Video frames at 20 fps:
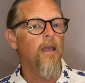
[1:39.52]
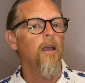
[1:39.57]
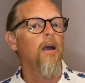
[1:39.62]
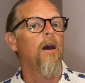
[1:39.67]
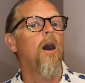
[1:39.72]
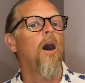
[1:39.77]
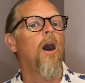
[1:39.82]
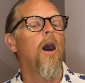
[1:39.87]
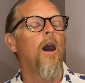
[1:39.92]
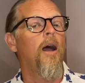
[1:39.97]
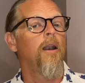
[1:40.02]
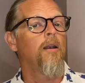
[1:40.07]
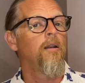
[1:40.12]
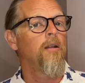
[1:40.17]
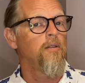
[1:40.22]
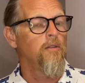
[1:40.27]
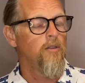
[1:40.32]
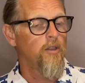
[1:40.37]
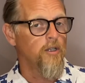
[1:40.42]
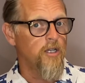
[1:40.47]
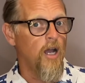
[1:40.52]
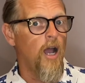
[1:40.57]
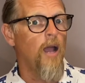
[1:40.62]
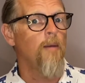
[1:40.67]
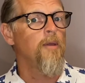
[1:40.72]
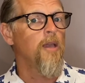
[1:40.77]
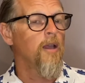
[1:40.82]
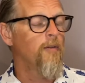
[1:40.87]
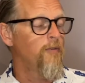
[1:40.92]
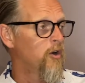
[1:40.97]
on the
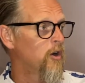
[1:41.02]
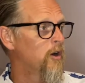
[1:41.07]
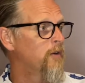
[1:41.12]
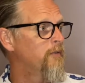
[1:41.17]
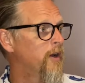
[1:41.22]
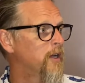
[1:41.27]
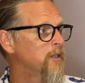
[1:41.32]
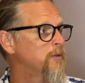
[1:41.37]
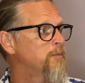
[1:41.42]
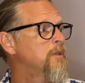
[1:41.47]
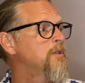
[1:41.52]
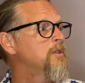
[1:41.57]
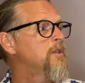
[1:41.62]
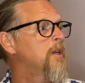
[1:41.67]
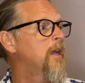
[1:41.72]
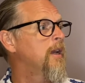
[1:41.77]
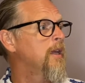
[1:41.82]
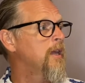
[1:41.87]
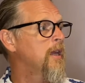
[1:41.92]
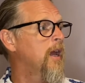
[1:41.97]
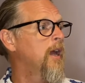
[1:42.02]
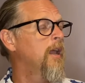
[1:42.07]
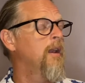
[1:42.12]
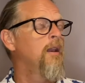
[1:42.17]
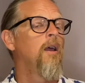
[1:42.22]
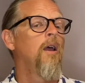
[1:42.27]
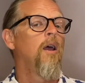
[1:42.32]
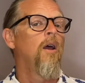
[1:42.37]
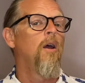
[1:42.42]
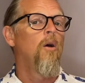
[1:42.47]
timing of your investments, and again,
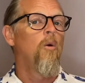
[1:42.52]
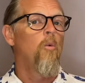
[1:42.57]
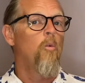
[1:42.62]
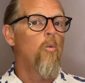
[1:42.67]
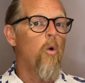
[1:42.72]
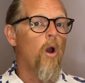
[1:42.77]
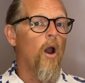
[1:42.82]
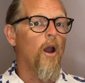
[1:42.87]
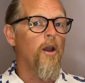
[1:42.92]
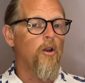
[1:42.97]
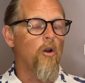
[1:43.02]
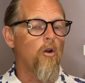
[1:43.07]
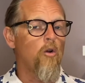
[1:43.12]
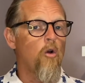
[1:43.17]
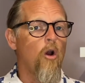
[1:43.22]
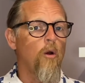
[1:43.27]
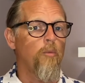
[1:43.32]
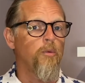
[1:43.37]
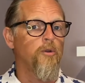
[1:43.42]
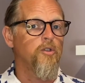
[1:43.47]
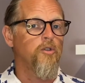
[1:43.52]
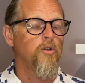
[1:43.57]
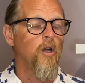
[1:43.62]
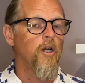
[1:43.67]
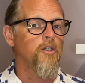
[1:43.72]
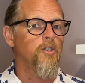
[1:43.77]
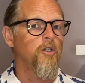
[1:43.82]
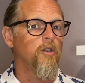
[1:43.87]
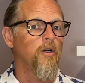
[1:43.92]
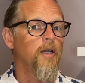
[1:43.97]
where your corporate
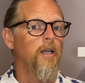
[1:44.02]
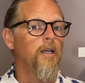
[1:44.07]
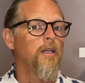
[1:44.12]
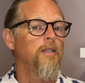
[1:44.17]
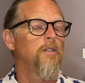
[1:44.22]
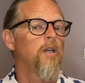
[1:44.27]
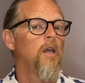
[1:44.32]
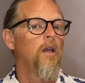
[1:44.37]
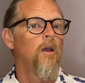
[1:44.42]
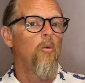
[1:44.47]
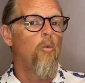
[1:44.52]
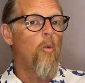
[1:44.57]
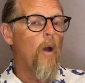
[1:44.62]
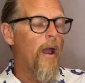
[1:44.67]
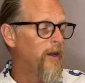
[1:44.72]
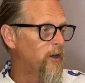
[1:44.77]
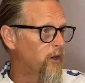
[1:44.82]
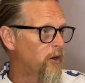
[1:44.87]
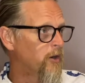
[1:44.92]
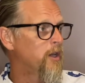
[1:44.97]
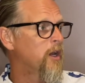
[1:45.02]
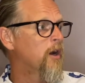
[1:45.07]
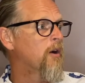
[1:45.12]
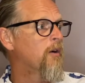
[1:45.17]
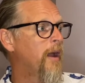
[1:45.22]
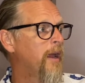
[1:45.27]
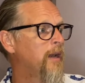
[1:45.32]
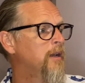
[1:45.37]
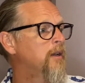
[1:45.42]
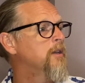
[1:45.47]
structure is, when your year
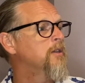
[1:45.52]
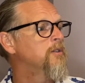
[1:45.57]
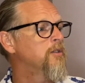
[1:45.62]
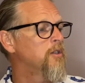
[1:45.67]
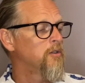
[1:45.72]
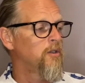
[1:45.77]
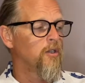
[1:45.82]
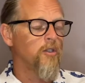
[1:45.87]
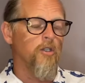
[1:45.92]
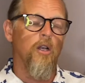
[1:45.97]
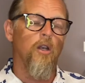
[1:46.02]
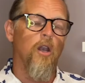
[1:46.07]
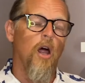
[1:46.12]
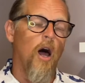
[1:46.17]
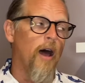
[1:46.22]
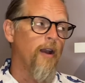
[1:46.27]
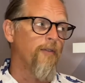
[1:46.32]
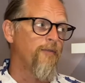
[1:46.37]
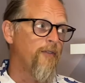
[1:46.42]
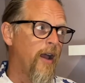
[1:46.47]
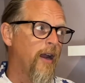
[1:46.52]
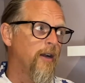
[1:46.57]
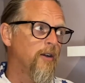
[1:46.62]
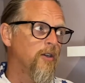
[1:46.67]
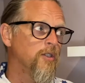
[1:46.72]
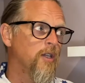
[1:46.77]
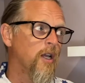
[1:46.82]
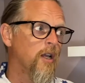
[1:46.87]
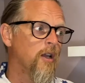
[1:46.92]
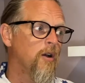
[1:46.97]
end is. There's a lot of factors that go